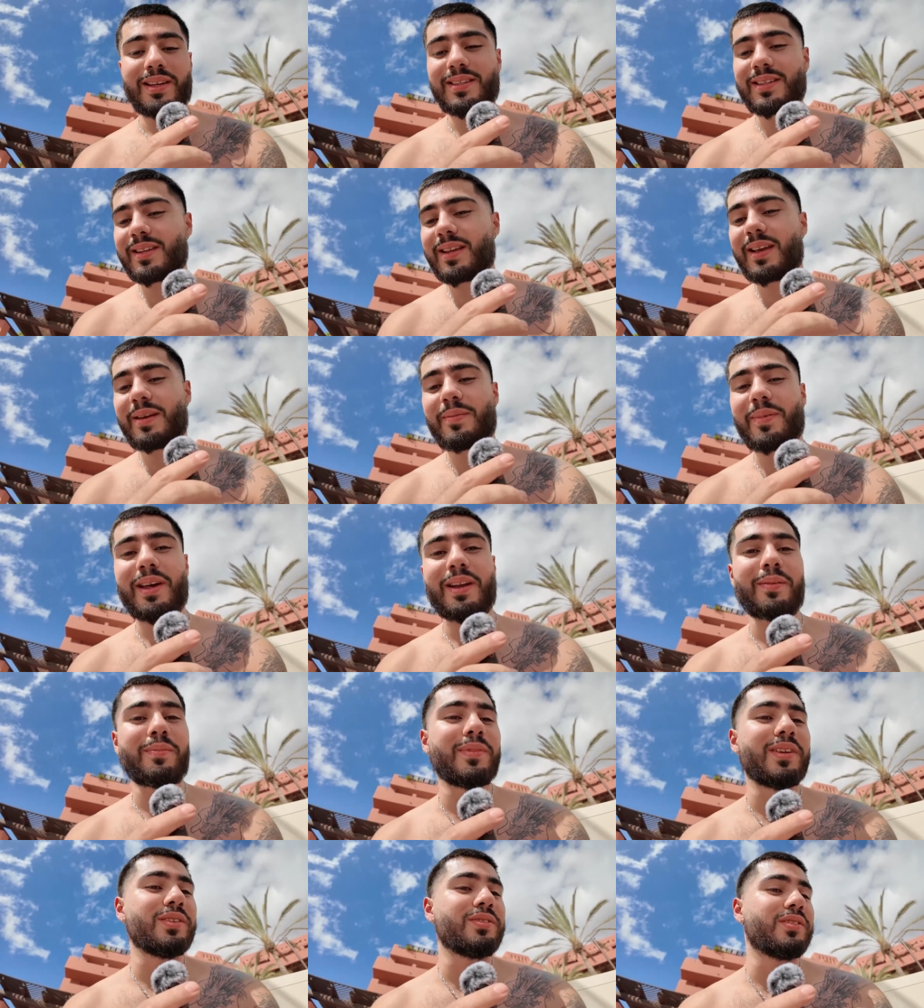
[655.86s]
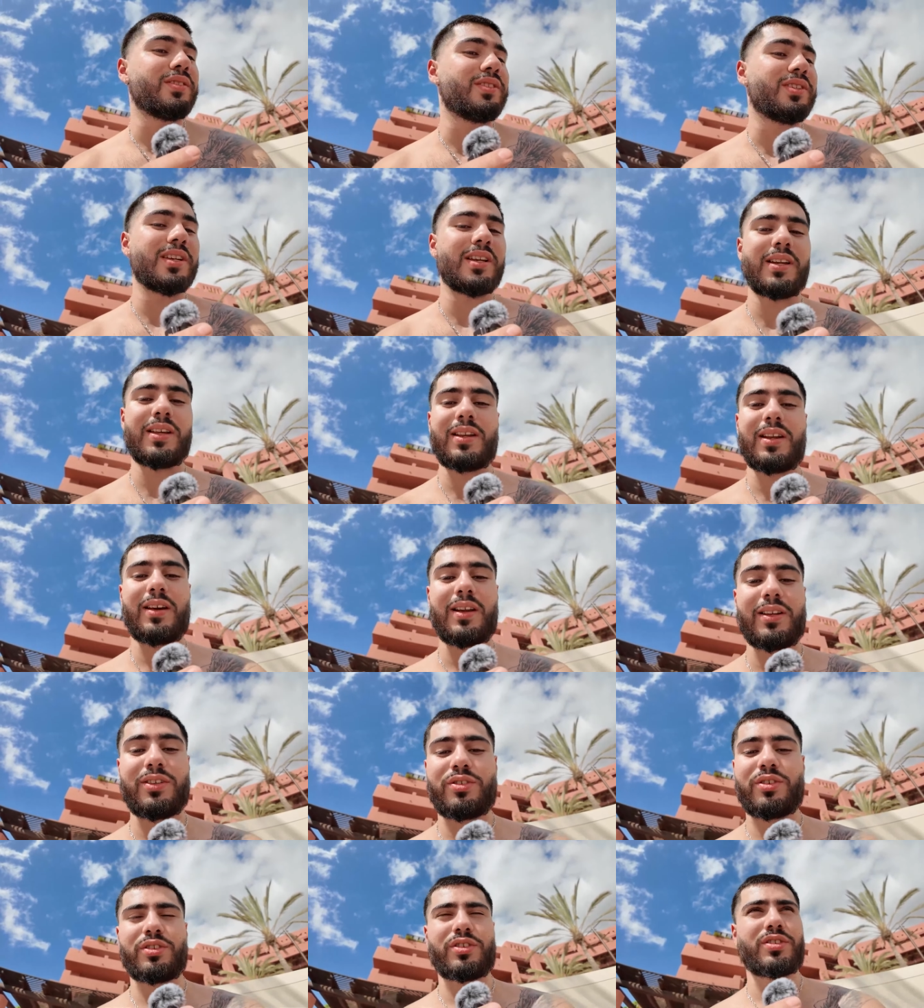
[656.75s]
better today, man. I'm literally chilling.
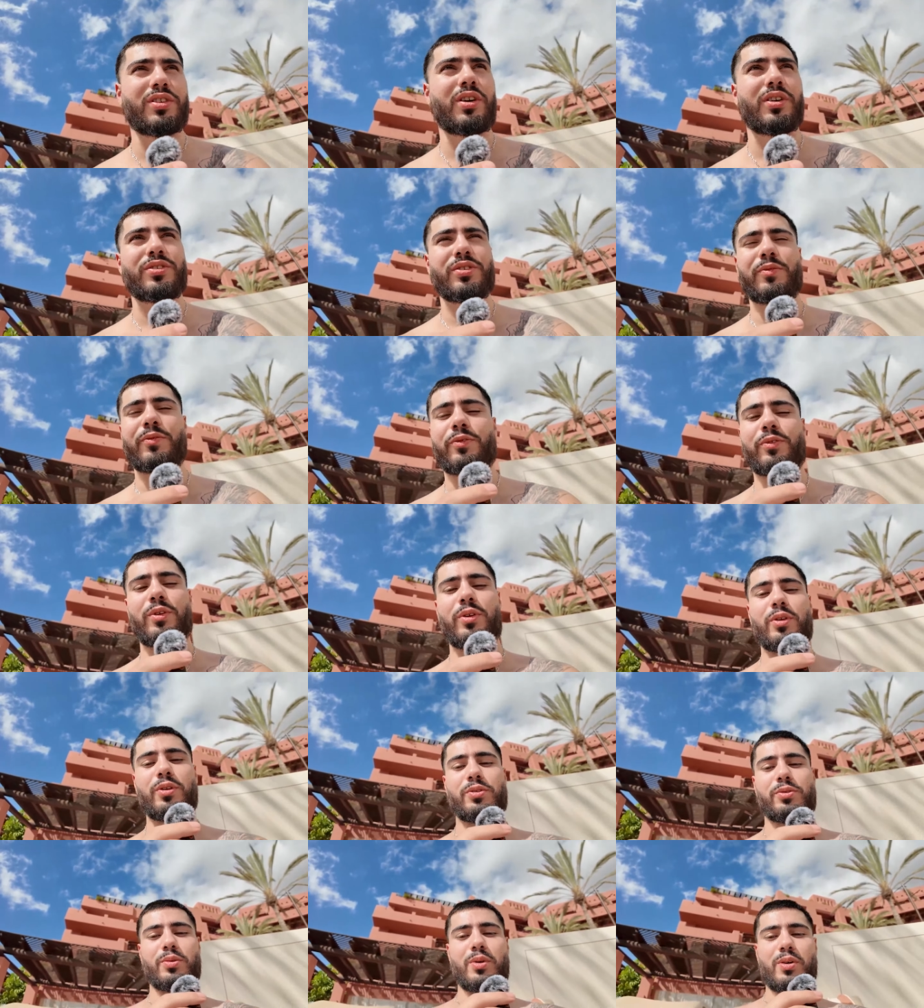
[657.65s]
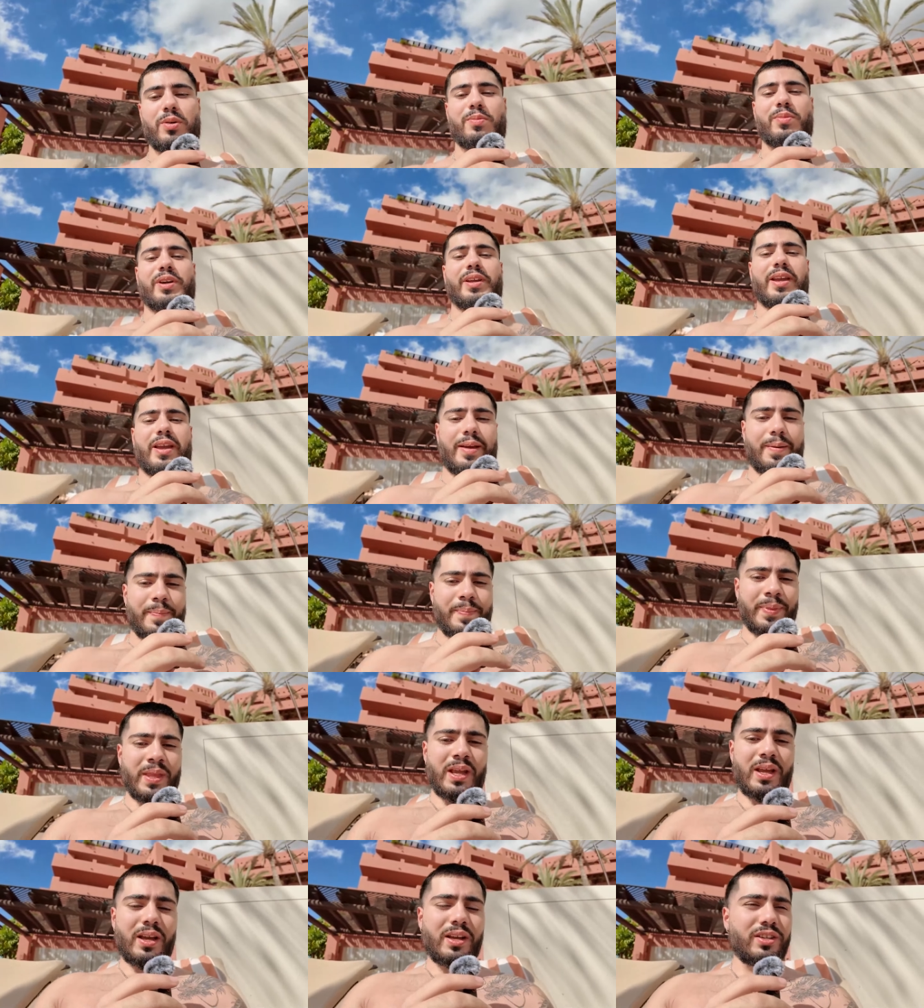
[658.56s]
I literally just got some food as well, but yeah,
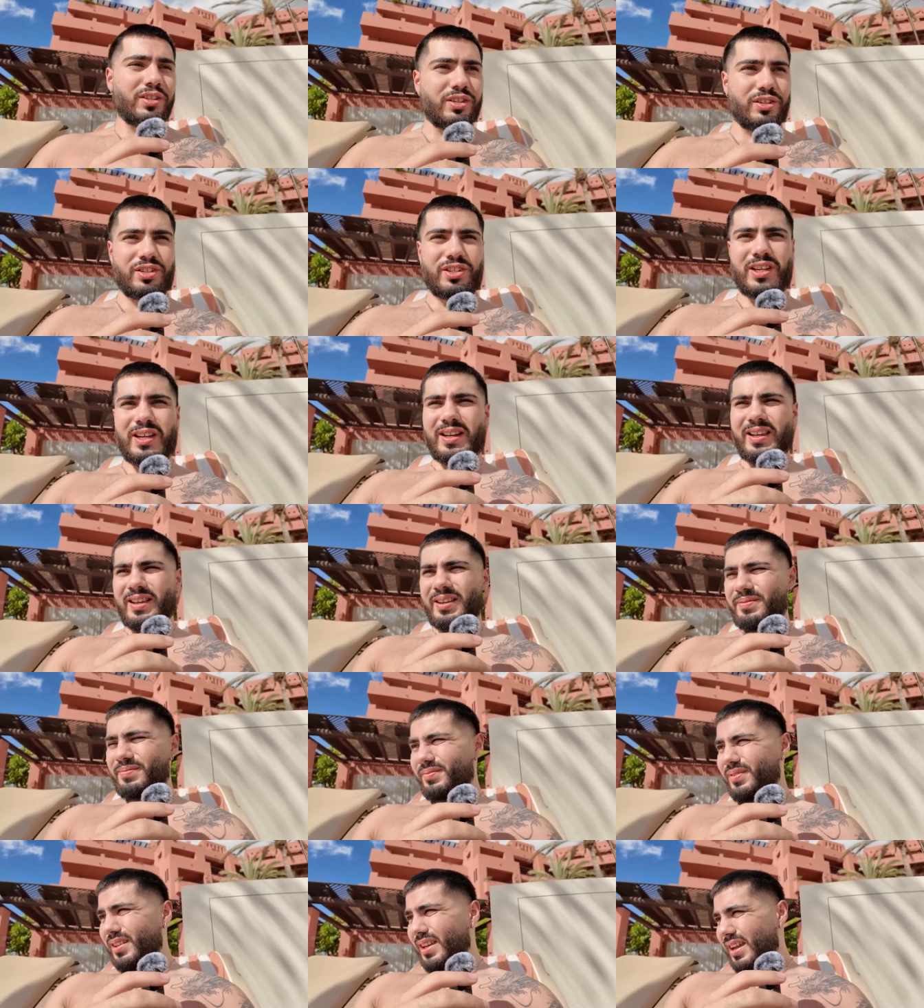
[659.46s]
just chilling,